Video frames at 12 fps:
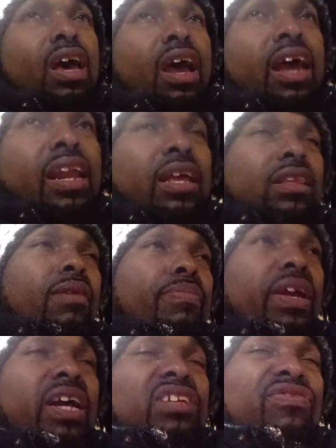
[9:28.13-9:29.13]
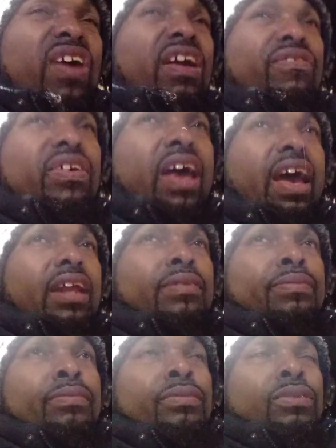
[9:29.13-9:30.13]
and let them niggas fight for that.
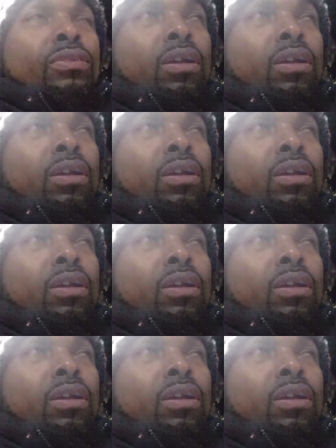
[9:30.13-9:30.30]
You